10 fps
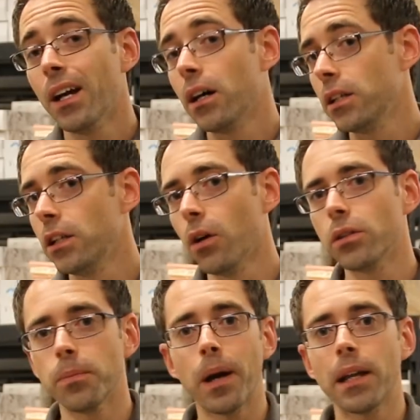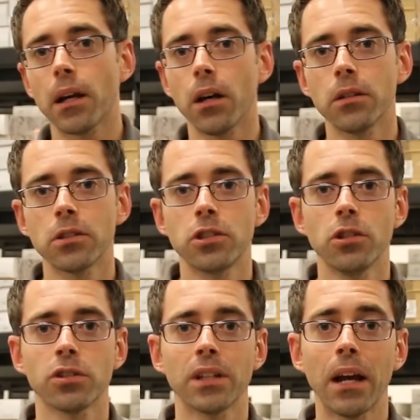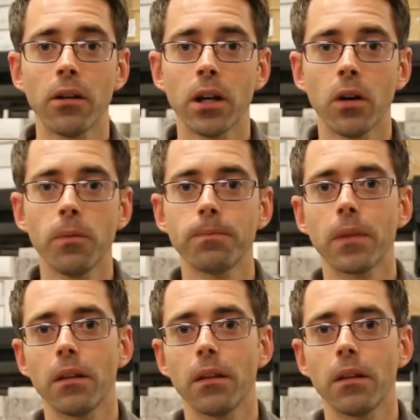You know, depending on your scenario,